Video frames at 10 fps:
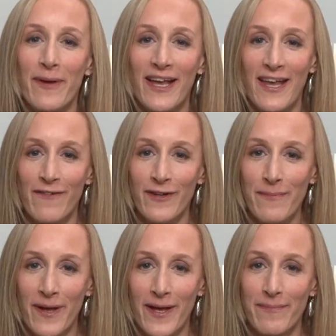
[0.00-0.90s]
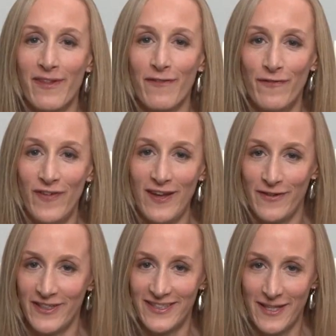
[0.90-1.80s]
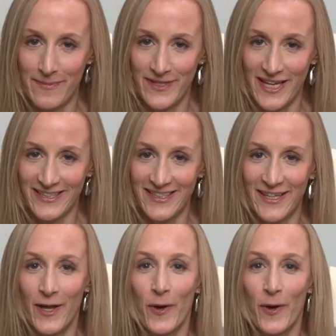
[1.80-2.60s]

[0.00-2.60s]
about every mom's favorite subject